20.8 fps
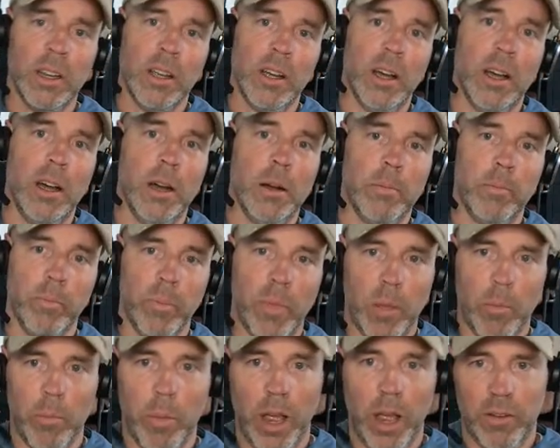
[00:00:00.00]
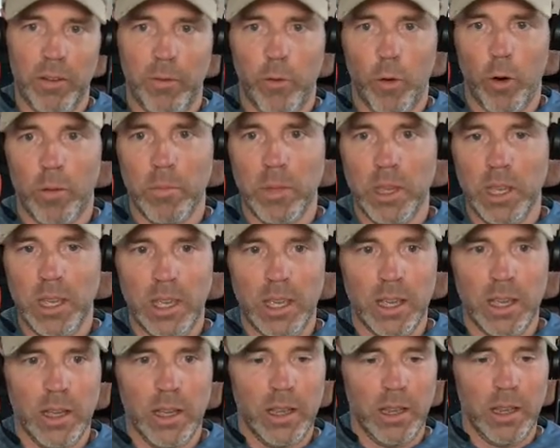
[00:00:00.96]
But for
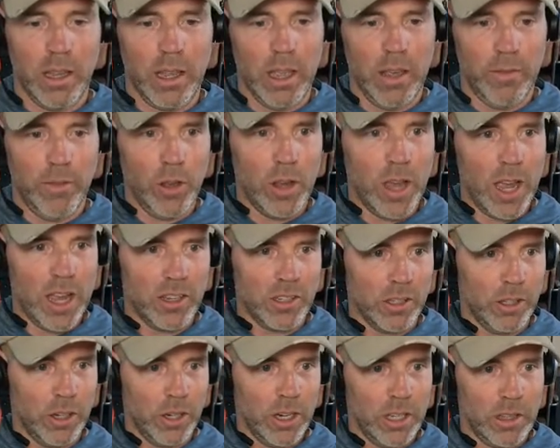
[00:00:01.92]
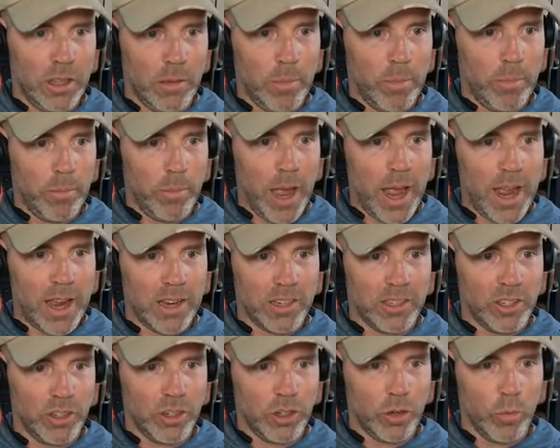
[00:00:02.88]
me, if you guys look at the
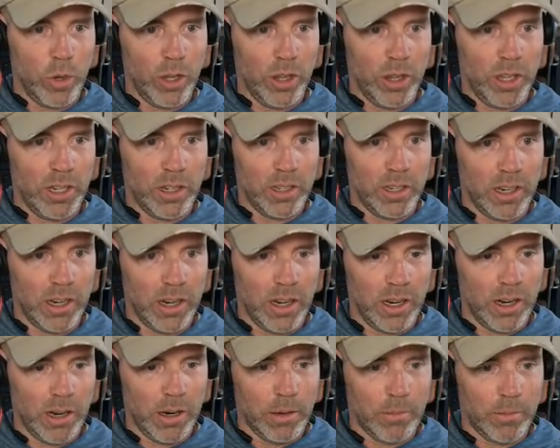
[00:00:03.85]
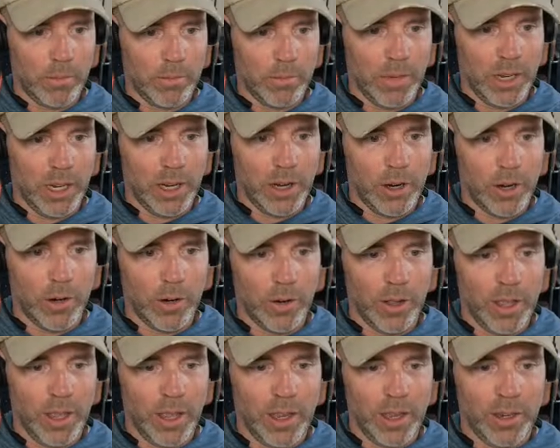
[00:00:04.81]
past and you're willing to,
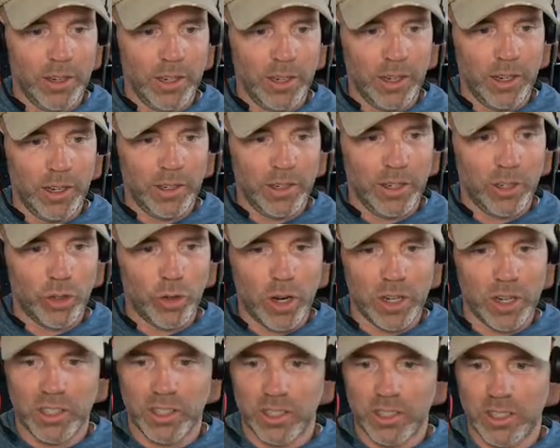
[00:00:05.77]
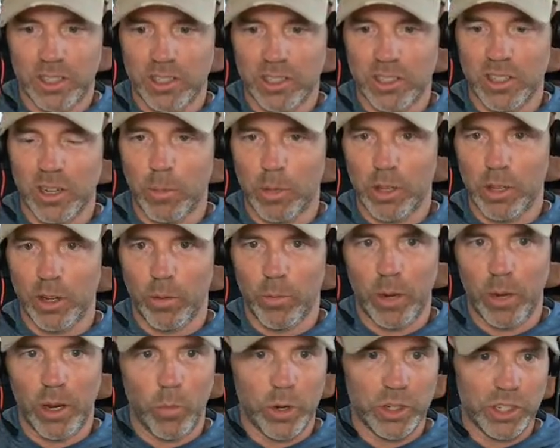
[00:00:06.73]
to trust the system a little
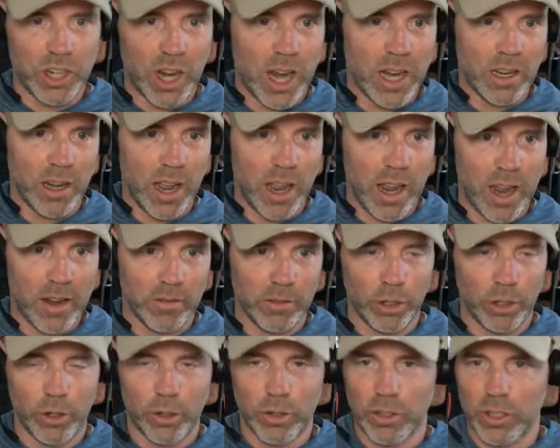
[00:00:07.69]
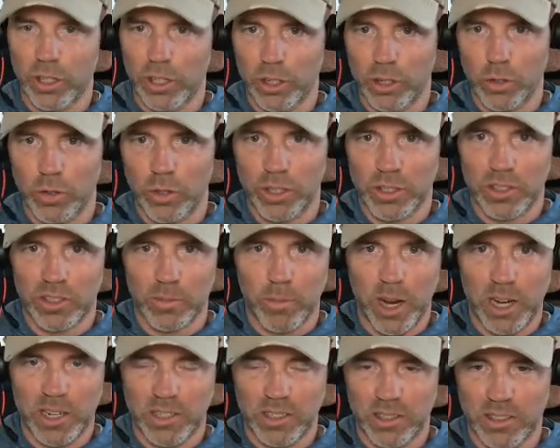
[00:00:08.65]
bit, which I have learned to do. This is
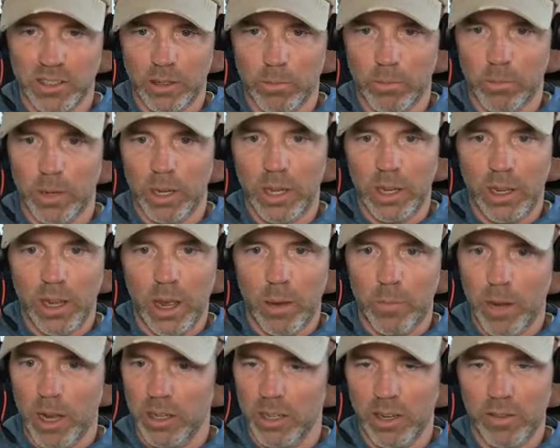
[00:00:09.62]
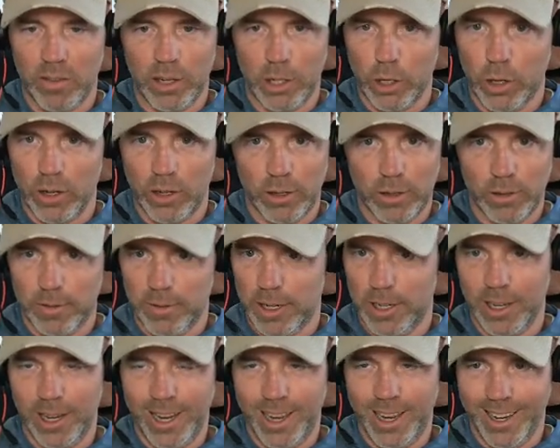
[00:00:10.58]
my system. I'm not giving you
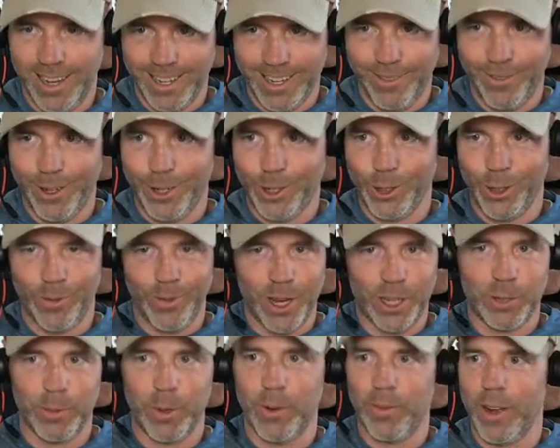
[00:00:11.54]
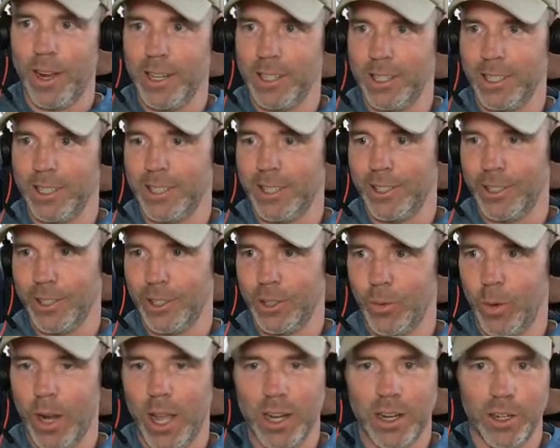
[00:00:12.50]
individual investment advice. This is just
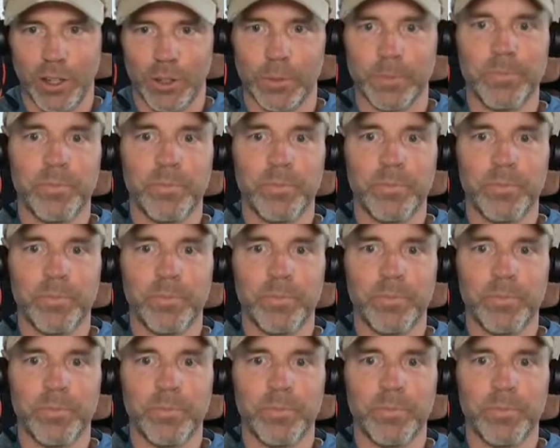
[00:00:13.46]
what I do.